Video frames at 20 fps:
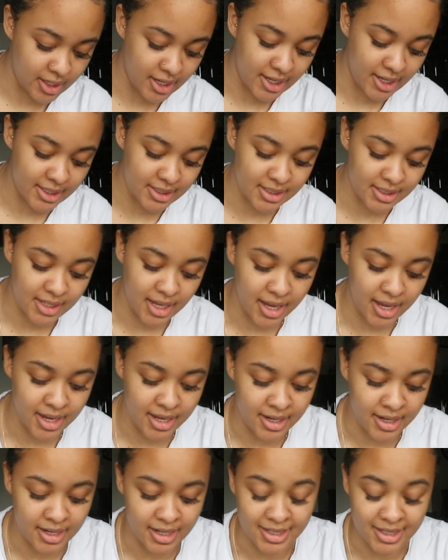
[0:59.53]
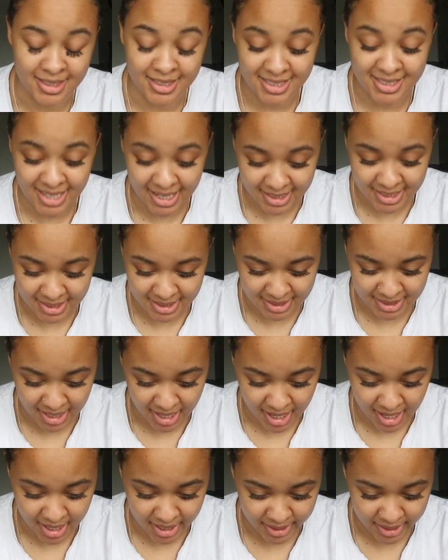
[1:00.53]
it's an
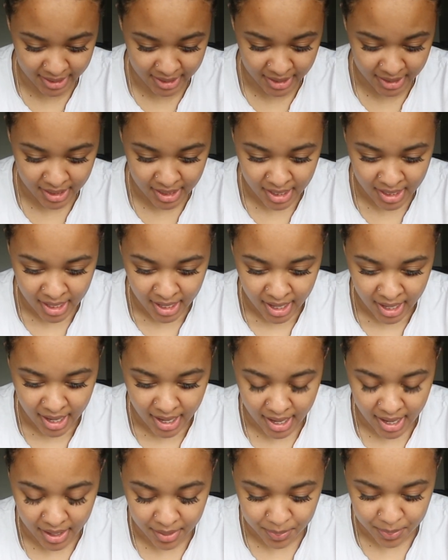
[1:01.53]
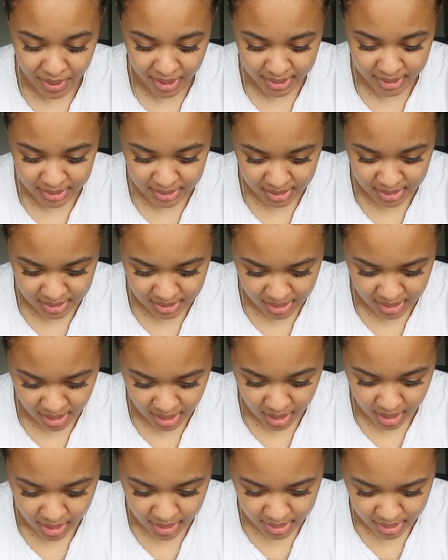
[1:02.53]
insecticide, a
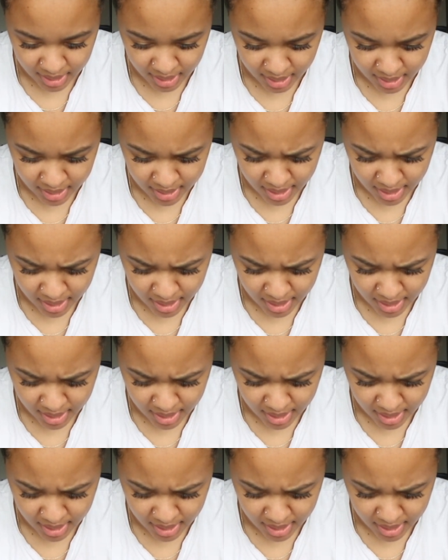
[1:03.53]
pesticide, and